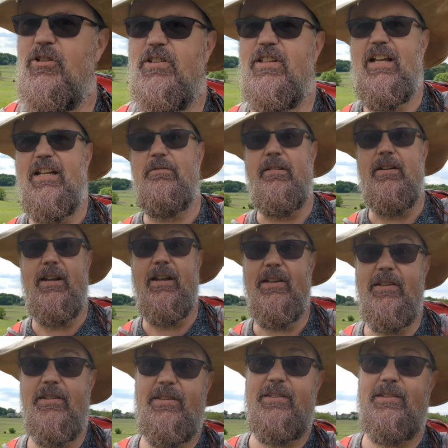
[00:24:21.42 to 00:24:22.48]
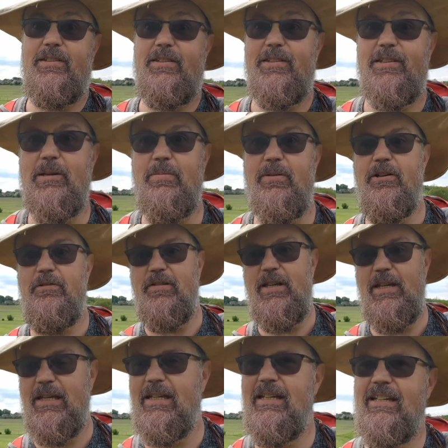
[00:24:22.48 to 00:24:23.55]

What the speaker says: just had a very nice cup of coffee,